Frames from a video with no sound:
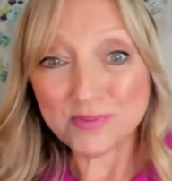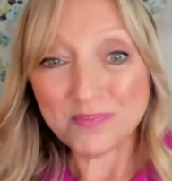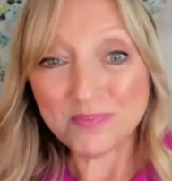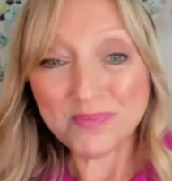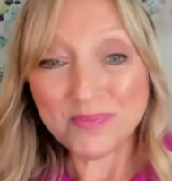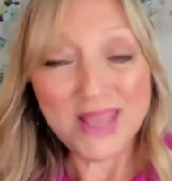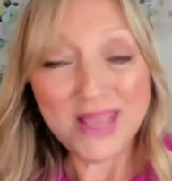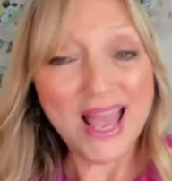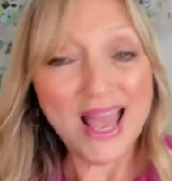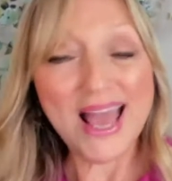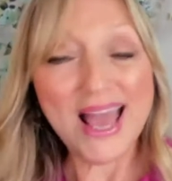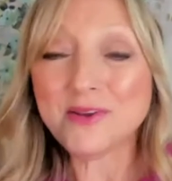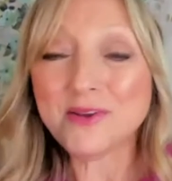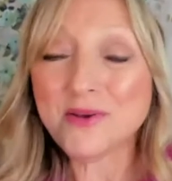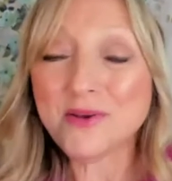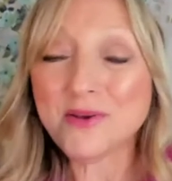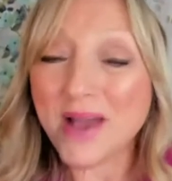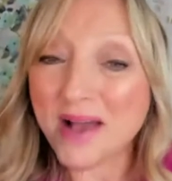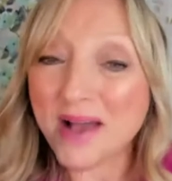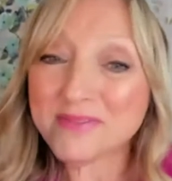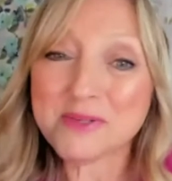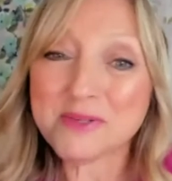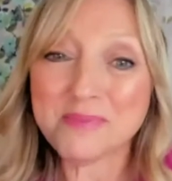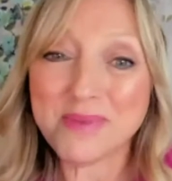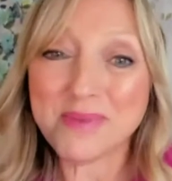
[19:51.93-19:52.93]
And you have to
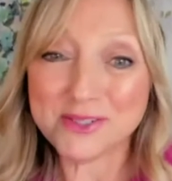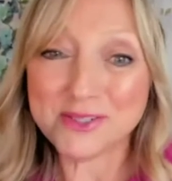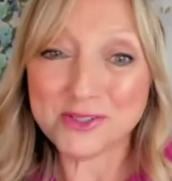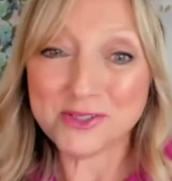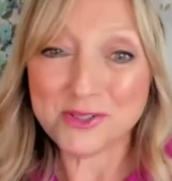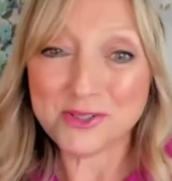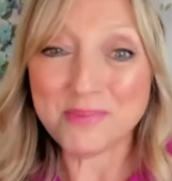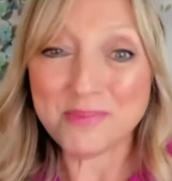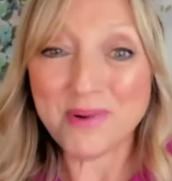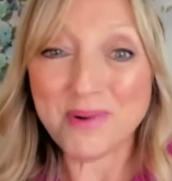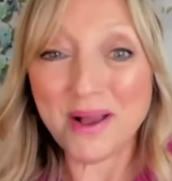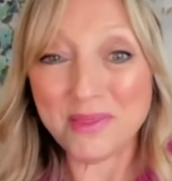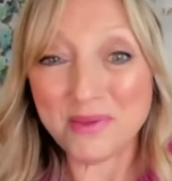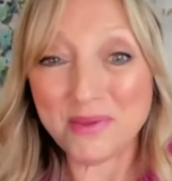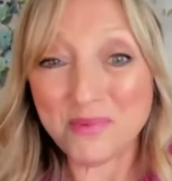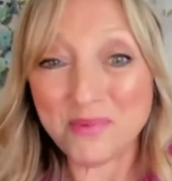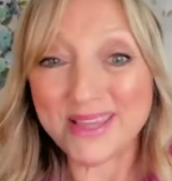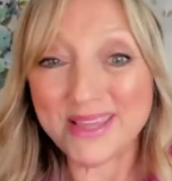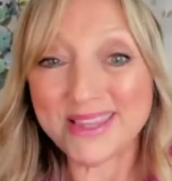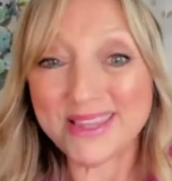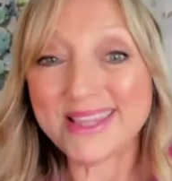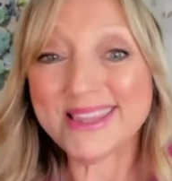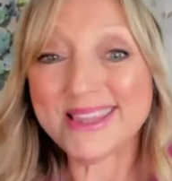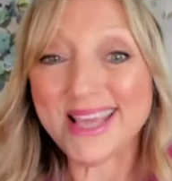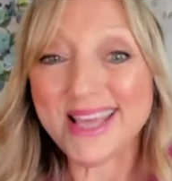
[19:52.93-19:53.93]
make sure, by the way, that
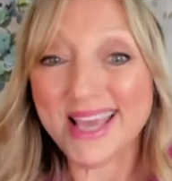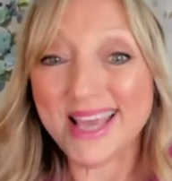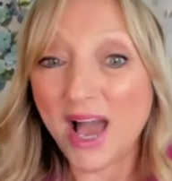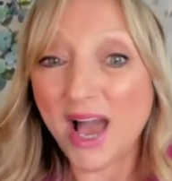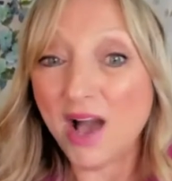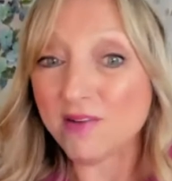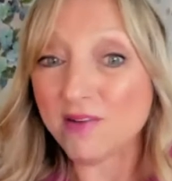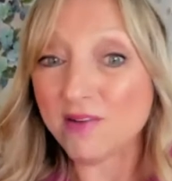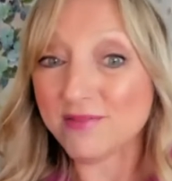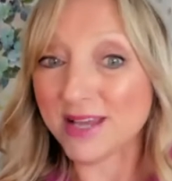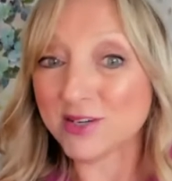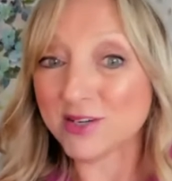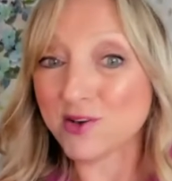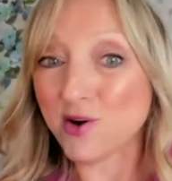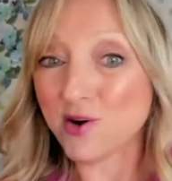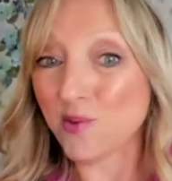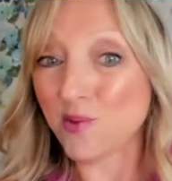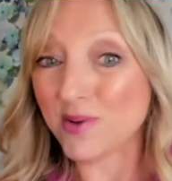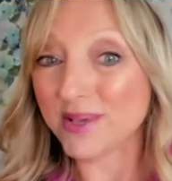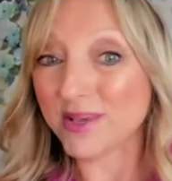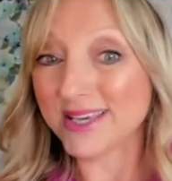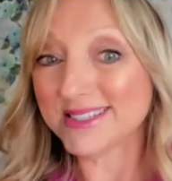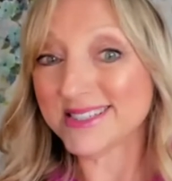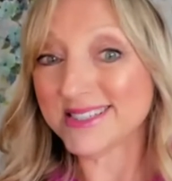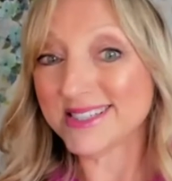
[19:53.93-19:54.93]
they have that going
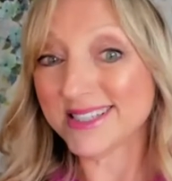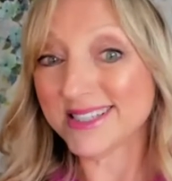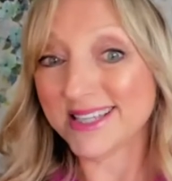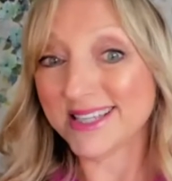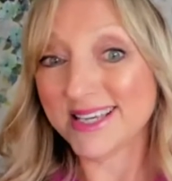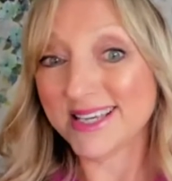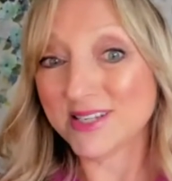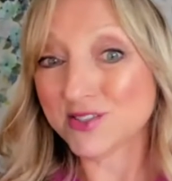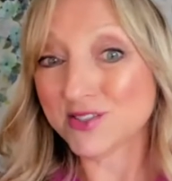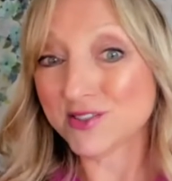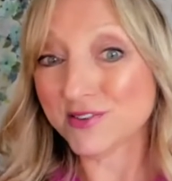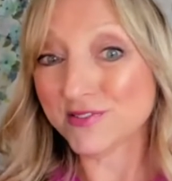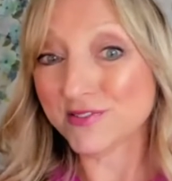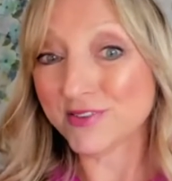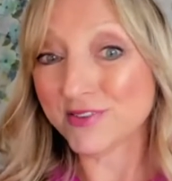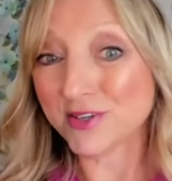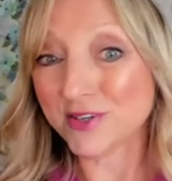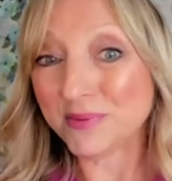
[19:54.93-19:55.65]
into the interview.